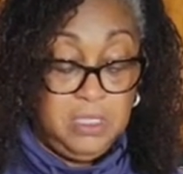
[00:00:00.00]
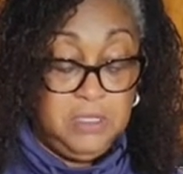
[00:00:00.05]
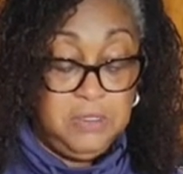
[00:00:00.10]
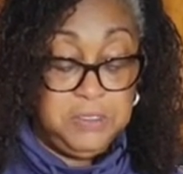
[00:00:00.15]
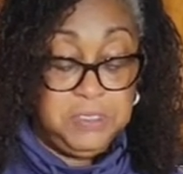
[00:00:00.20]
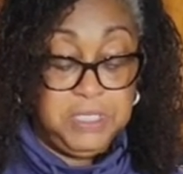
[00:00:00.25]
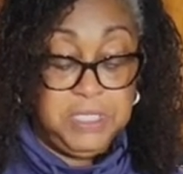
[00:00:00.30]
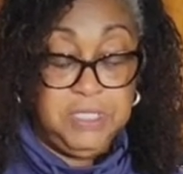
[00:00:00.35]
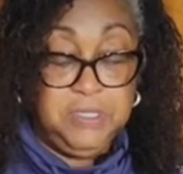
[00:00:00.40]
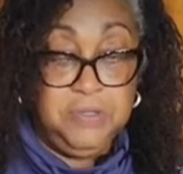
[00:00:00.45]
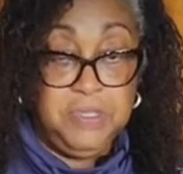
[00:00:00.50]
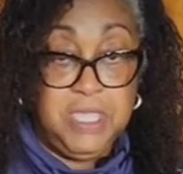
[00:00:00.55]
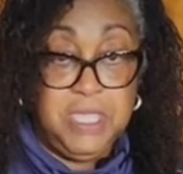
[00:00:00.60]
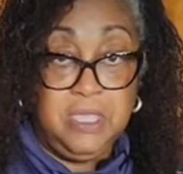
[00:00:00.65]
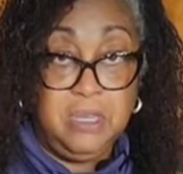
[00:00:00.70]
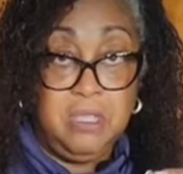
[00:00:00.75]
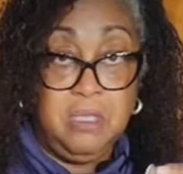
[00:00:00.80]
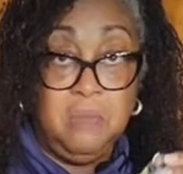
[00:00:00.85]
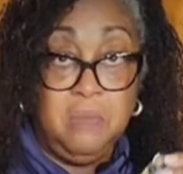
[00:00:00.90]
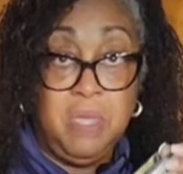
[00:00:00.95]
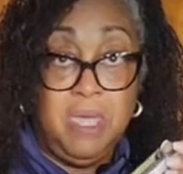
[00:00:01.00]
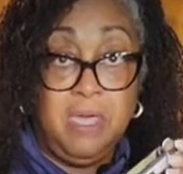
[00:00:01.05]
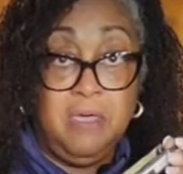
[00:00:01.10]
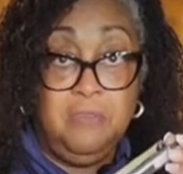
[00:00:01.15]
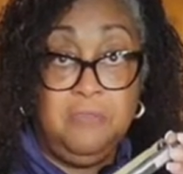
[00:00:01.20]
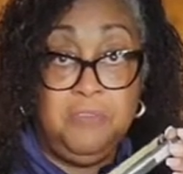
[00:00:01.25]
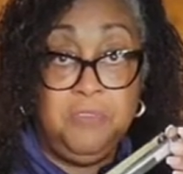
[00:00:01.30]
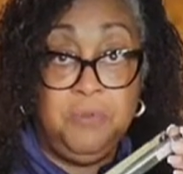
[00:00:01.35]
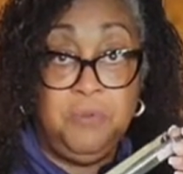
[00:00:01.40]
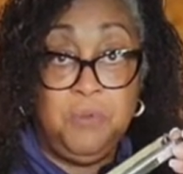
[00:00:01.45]
Usually you get
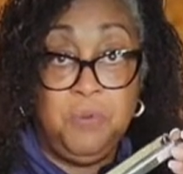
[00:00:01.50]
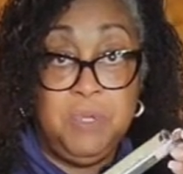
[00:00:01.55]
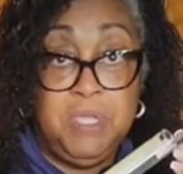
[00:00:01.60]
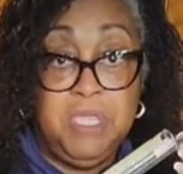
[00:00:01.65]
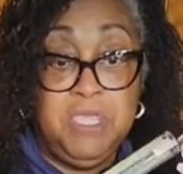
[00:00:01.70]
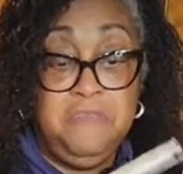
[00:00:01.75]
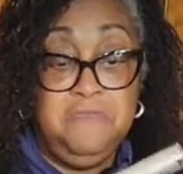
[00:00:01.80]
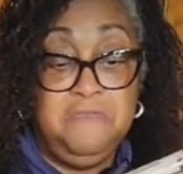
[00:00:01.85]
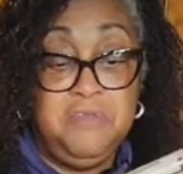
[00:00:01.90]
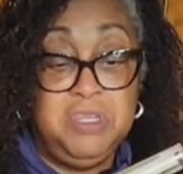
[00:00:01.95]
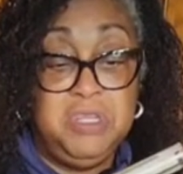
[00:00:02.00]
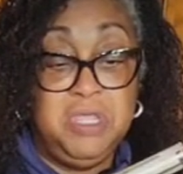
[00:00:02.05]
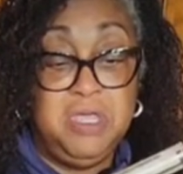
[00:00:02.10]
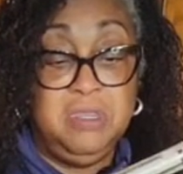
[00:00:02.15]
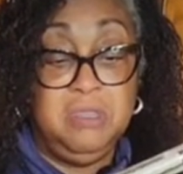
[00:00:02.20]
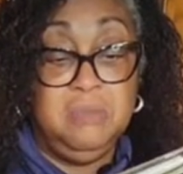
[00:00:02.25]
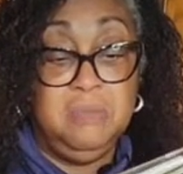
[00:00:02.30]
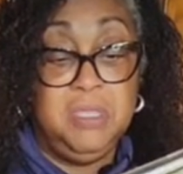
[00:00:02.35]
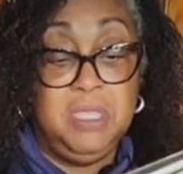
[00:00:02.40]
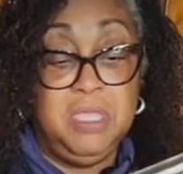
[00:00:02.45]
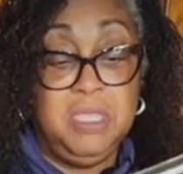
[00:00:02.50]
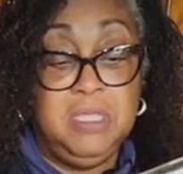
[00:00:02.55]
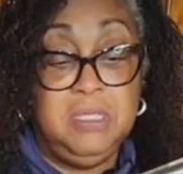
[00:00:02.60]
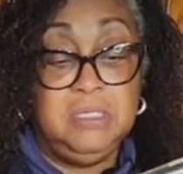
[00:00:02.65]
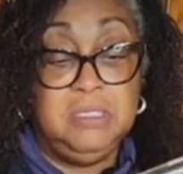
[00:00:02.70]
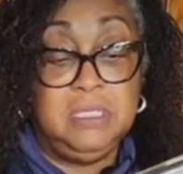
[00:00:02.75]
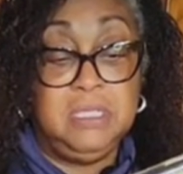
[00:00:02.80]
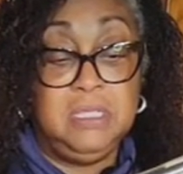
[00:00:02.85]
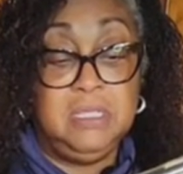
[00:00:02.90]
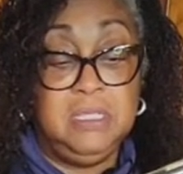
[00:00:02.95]
about three vanilla
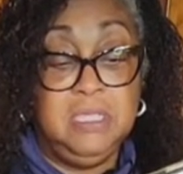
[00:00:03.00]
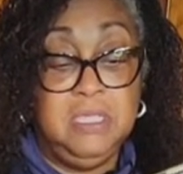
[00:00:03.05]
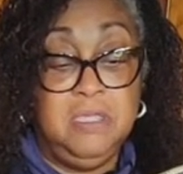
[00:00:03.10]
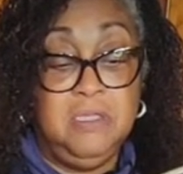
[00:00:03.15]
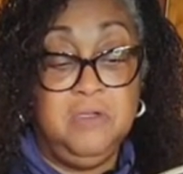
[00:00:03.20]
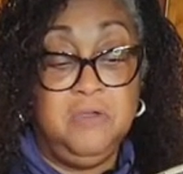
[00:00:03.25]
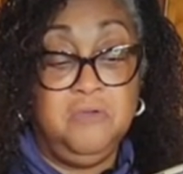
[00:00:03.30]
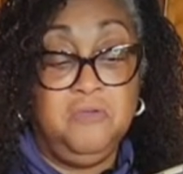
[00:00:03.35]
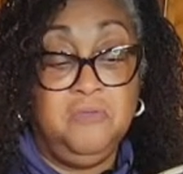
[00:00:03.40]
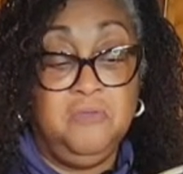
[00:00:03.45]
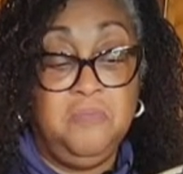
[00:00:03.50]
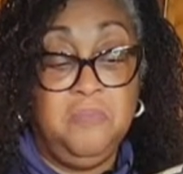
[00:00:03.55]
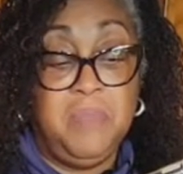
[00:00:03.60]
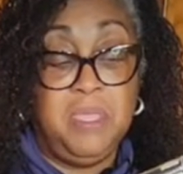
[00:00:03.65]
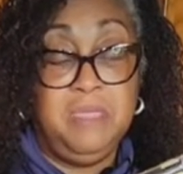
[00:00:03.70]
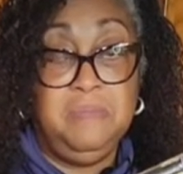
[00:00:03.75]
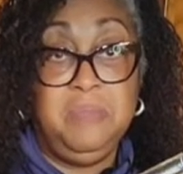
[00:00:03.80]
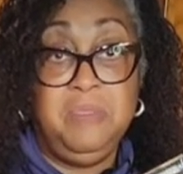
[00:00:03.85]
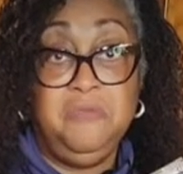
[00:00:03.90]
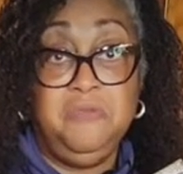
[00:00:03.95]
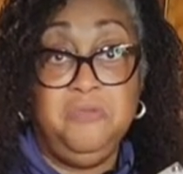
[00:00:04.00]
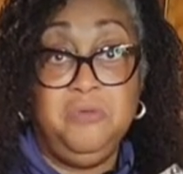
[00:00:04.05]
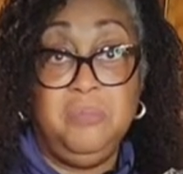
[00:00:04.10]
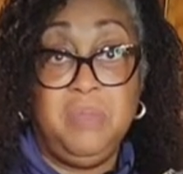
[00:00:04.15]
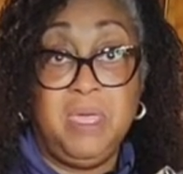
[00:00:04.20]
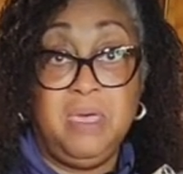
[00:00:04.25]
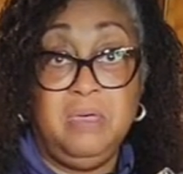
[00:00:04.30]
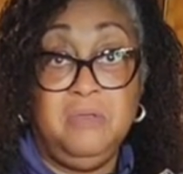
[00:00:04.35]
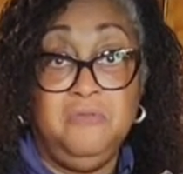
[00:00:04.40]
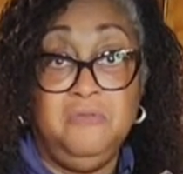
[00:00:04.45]
beans in here, maybe for
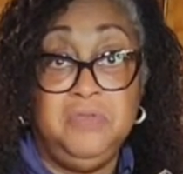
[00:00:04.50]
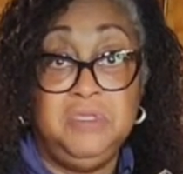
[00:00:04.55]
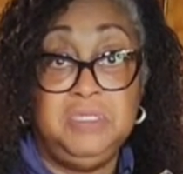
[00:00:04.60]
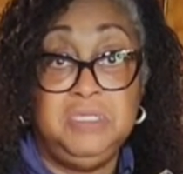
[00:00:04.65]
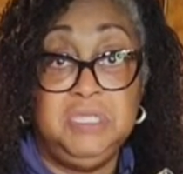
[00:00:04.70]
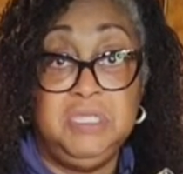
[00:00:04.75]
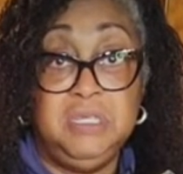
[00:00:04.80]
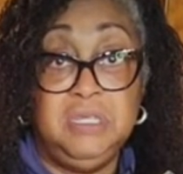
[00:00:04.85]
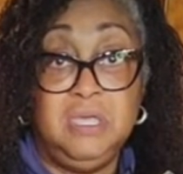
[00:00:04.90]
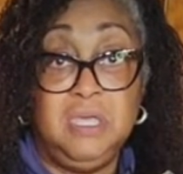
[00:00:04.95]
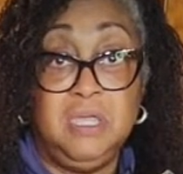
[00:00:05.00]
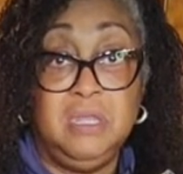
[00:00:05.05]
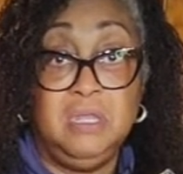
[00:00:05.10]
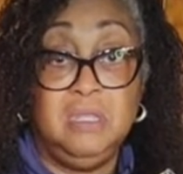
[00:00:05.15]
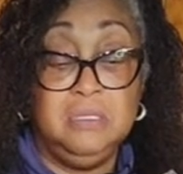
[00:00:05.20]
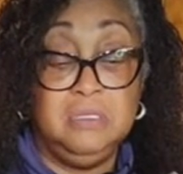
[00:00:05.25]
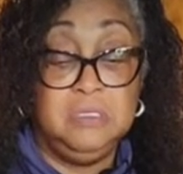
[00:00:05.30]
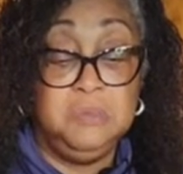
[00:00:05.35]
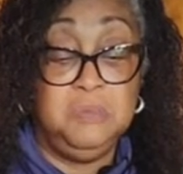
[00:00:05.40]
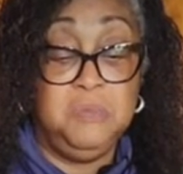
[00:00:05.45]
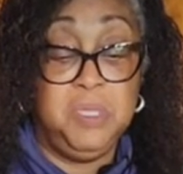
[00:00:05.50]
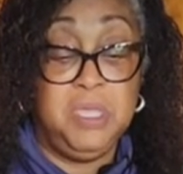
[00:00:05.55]
about $15.